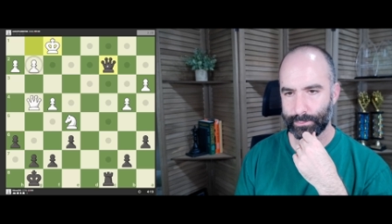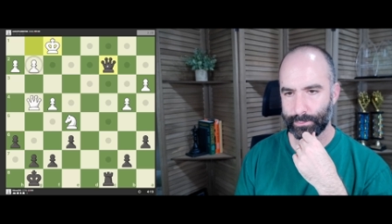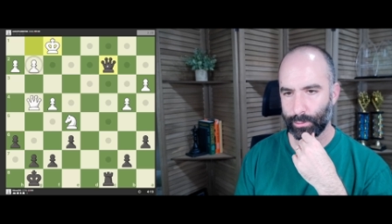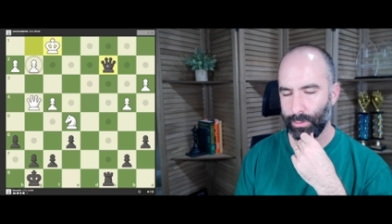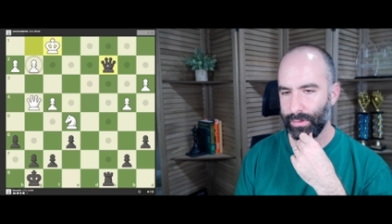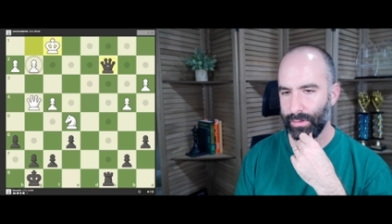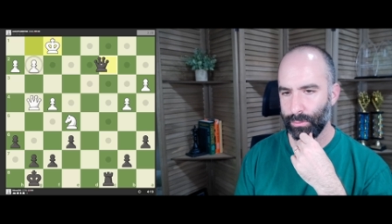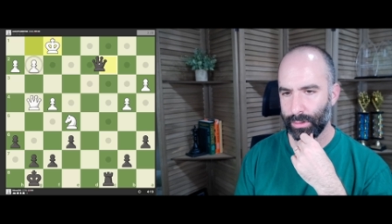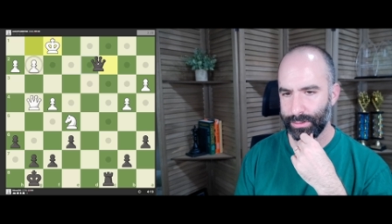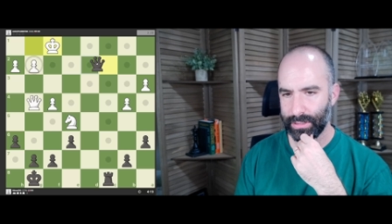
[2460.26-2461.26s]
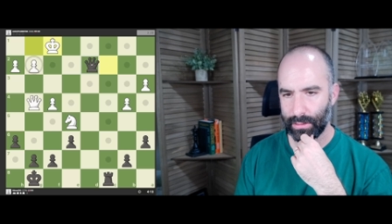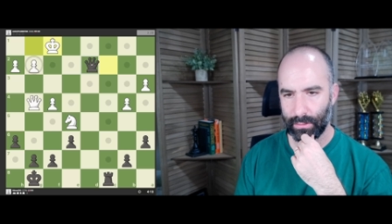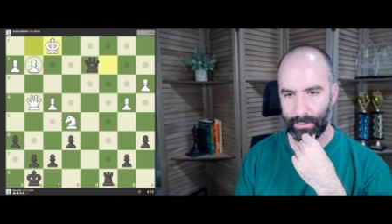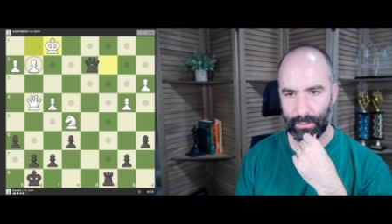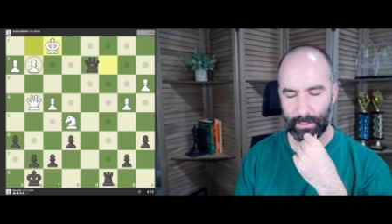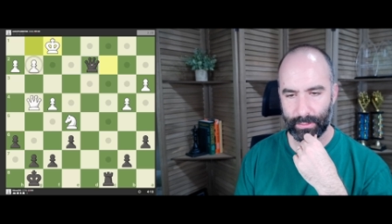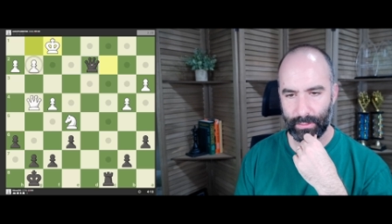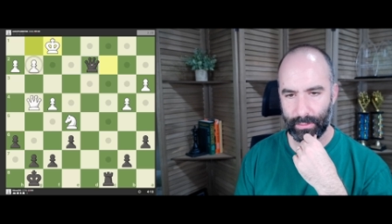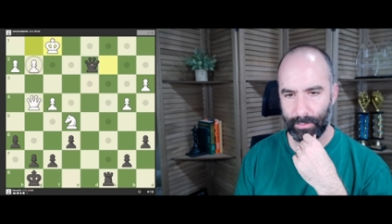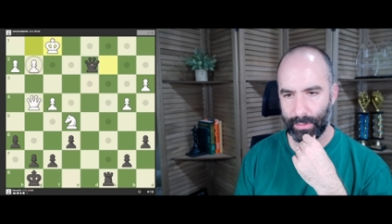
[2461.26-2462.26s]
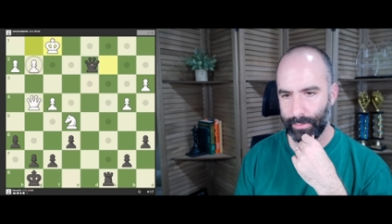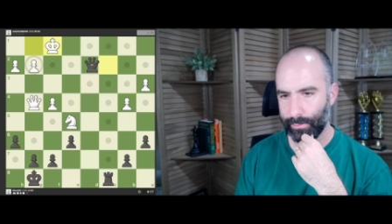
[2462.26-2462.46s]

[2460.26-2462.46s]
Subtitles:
Queen c1 check also looks good, but